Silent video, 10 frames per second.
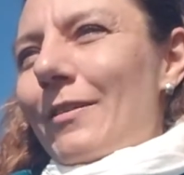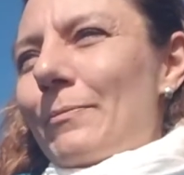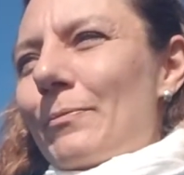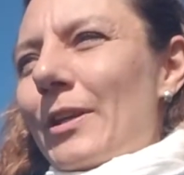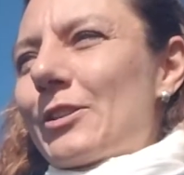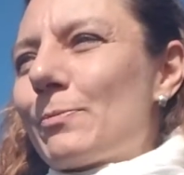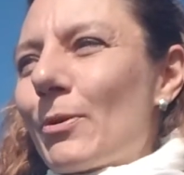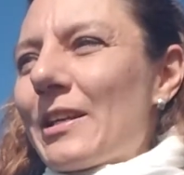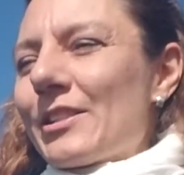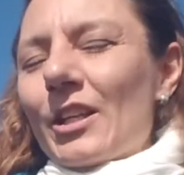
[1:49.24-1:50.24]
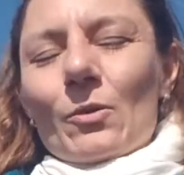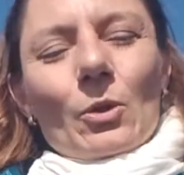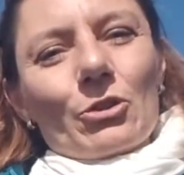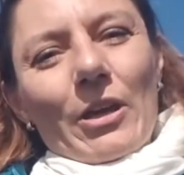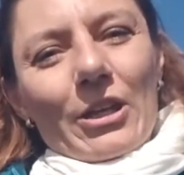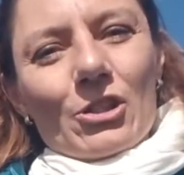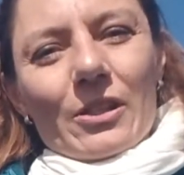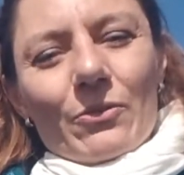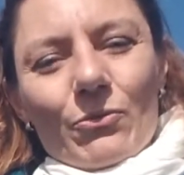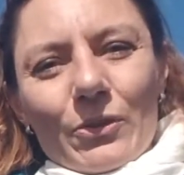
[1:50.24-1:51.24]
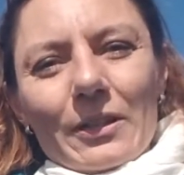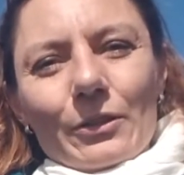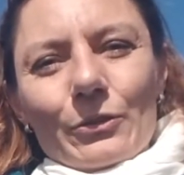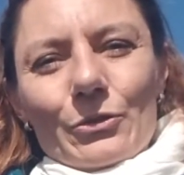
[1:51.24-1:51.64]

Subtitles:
expressing what you actually feel.